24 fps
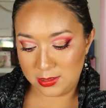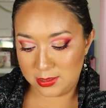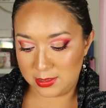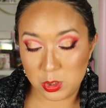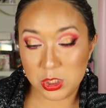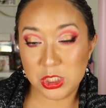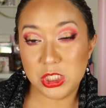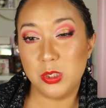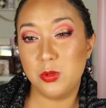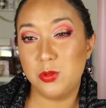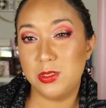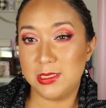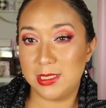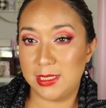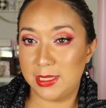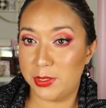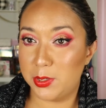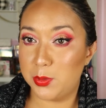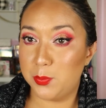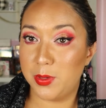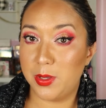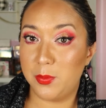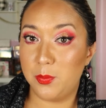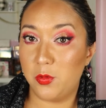I wish there was a
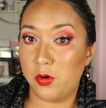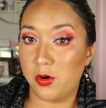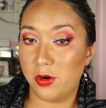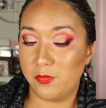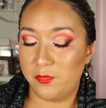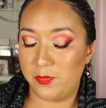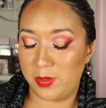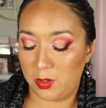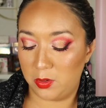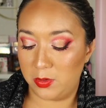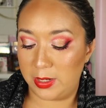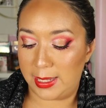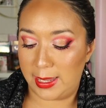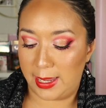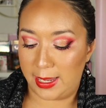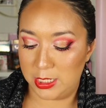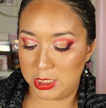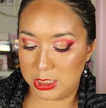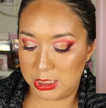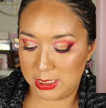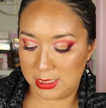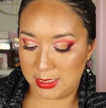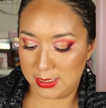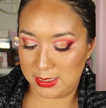little bit more
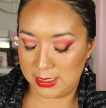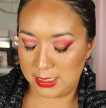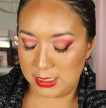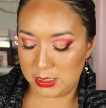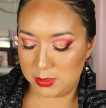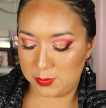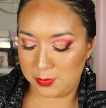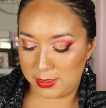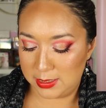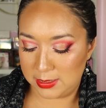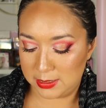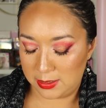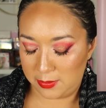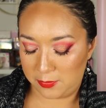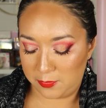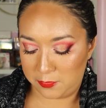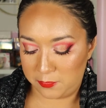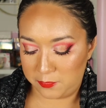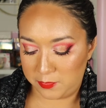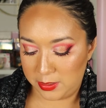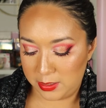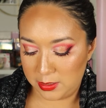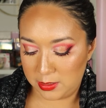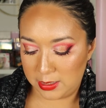variation in this because I
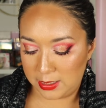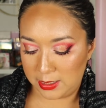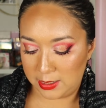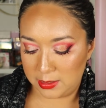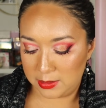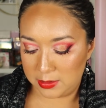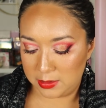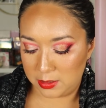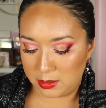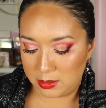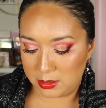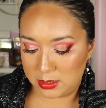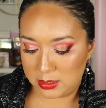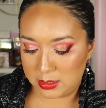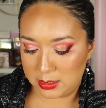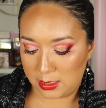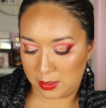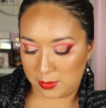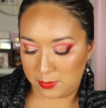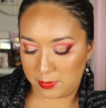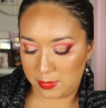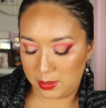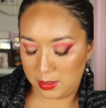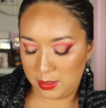feel like there's
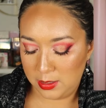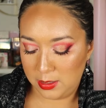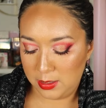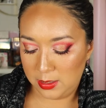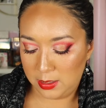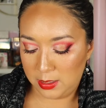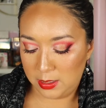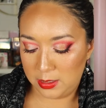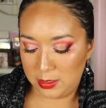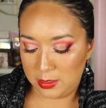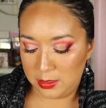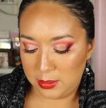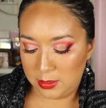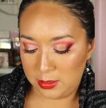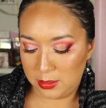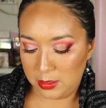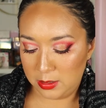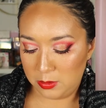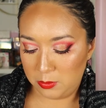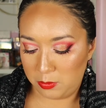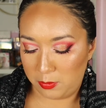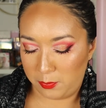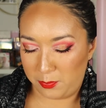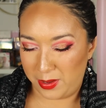some
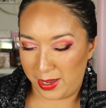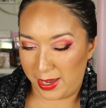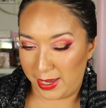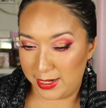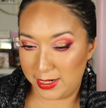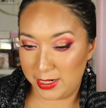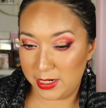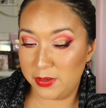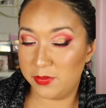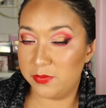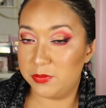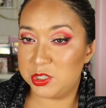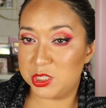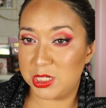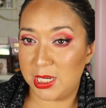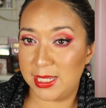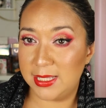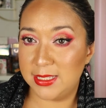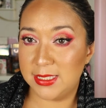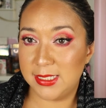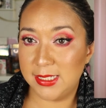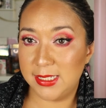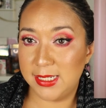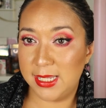repetitive
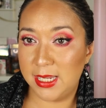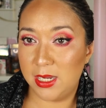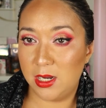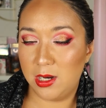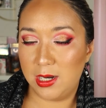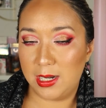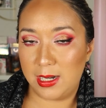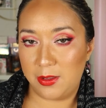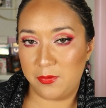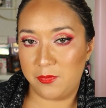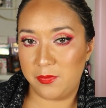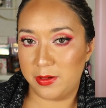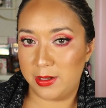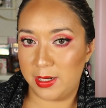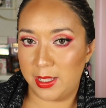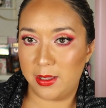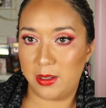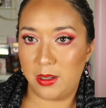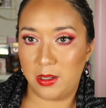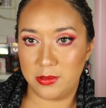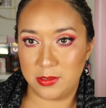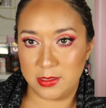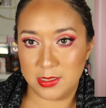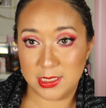shades in here. And I feel
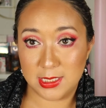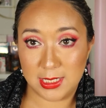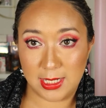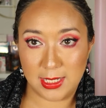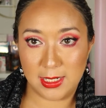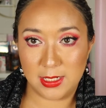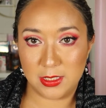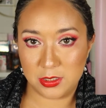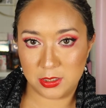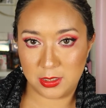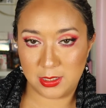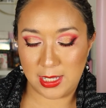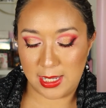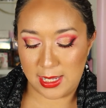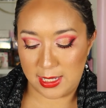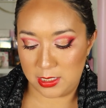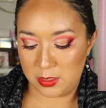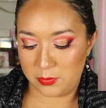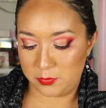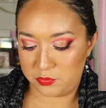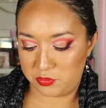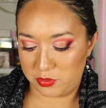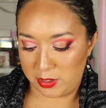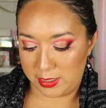like on the skin it's going to end
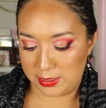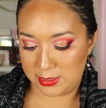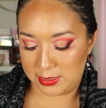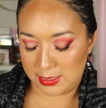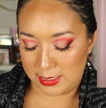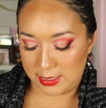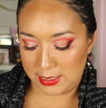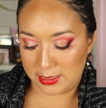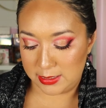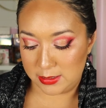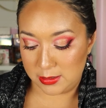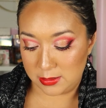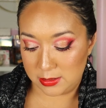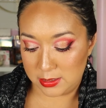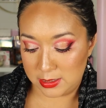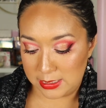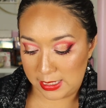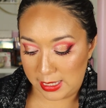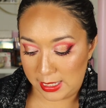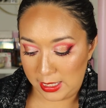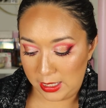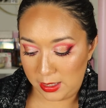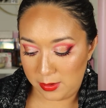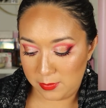up translating the
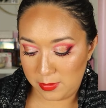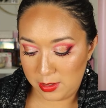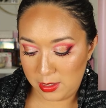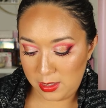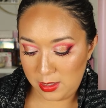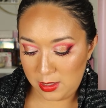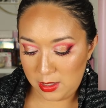same.